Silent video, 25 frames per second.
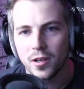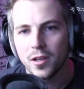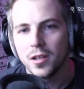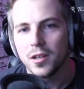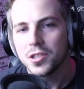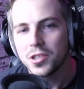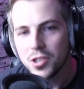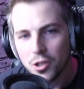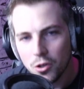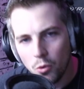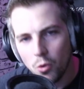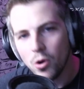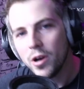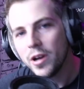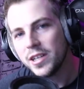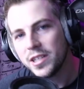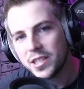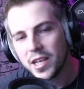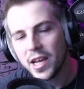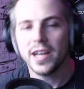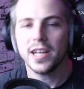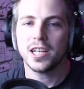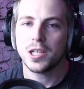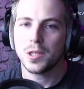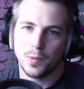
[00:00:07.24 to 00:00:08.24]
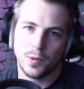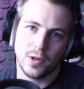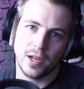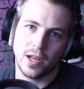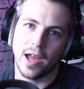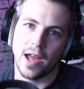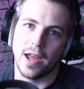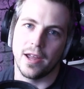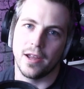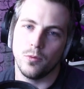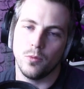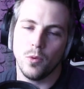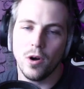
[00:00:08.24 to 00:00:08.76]
So what is
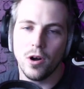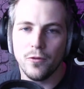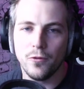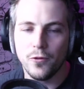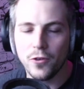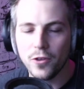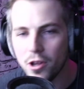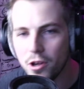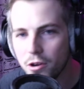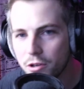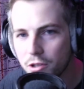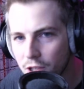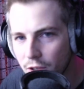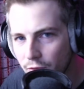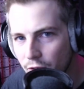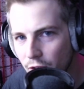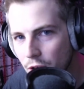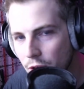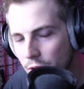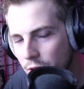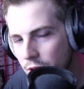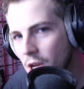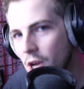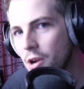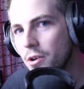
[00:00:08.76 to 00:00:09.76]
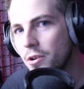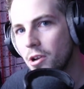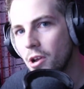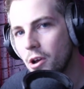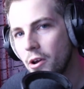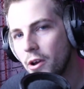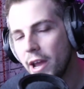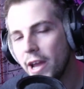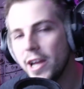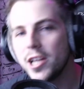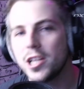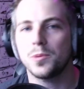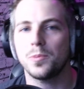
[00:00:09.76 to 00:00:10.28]
HPA? Well, for those of you who don't know,
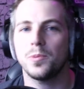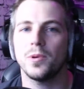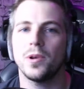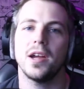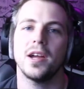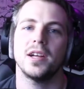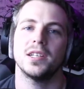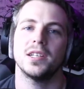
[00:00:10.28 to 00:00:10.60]
HPA